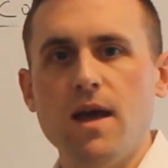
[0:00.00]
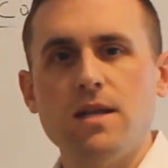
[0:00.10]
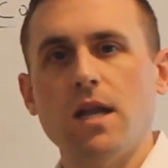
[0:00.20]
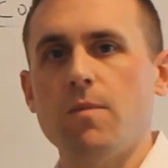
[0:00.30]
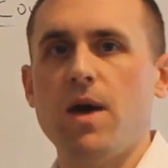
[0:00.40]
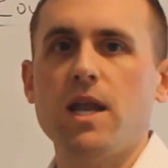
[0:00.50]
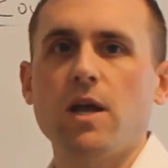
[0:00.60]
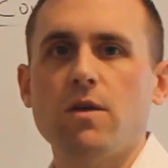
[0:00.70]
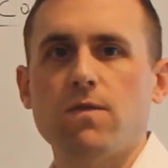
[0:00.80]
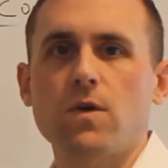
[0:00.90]
Now, depending
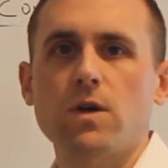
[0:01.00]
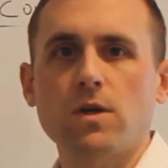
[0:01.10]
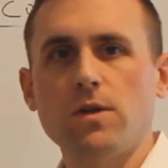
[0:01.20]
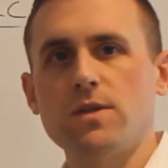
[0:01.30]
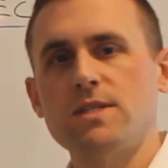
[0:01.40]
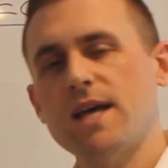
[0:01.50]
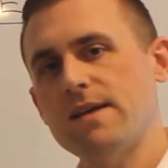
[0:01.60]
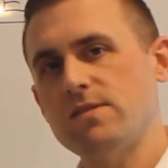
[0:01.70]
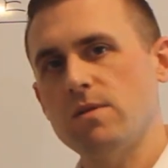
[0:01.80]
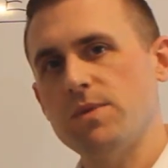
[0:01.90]
on your vertical and the
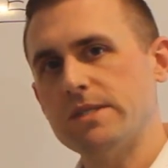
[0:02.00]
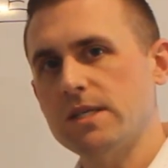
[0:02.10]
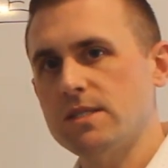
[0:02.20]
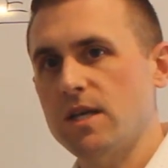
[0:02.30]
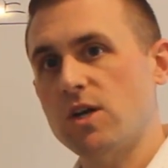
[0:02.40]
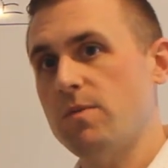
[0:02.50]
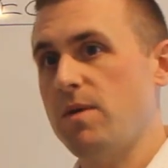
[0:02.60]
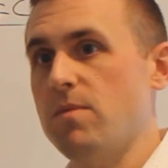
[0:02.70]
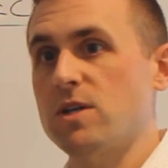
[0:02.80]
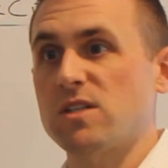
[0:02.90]
size of your business, it could
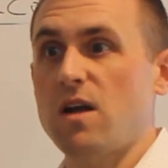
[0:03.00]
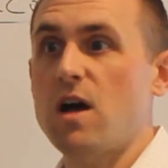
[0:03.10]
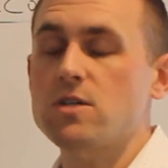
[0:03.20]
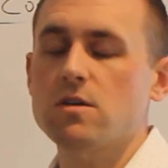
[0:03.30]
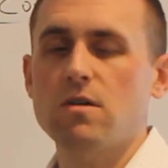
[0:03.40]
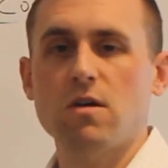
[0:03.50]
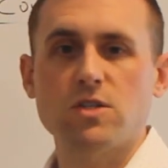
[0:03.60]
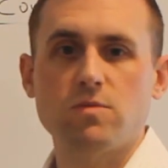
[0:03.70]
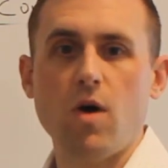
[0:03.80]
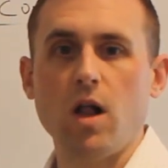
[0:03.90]
much larger or
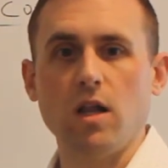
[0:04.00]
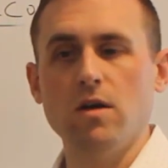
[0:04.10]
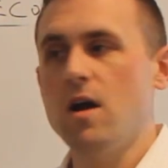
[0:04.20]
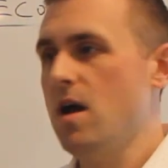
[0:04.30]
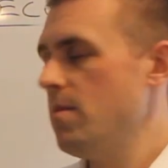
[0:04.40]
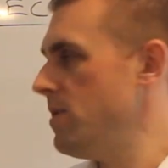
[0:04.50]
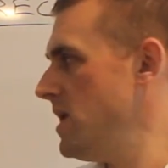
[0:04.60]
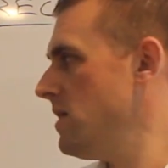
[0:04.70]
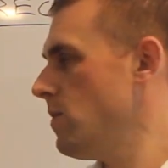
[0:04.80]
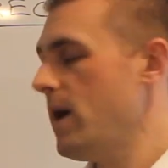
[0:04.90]
smaller, but
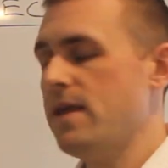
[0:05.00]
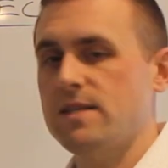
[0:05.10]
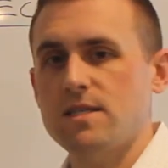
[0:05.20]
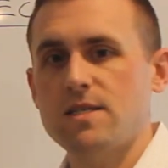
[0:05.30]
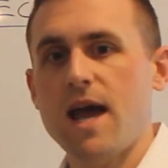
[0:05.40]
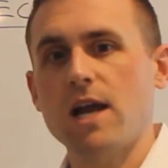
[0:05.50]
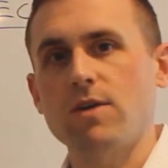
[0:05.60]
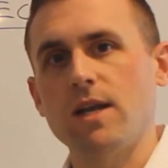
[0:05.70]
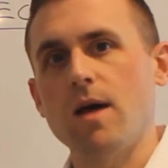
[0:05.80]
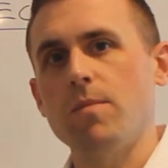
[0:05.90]
either way, that's a
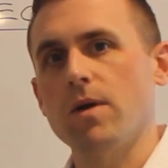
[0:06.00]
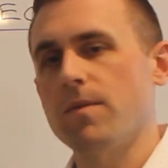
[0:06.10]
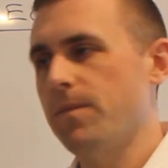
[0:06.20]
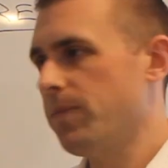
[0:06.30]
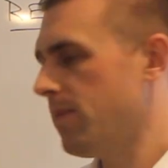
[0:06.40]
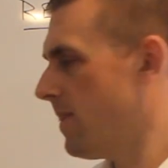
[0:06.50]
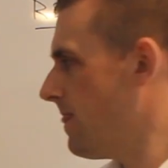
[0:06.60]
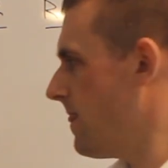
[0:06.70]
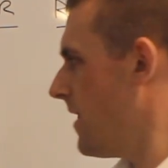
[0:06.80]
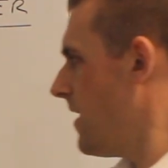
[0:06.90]
staggering number.
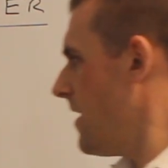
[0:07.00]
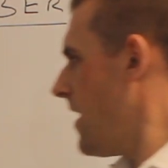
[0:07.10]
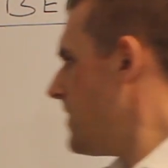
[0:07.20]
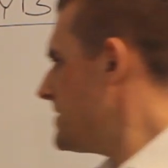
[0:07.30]
And the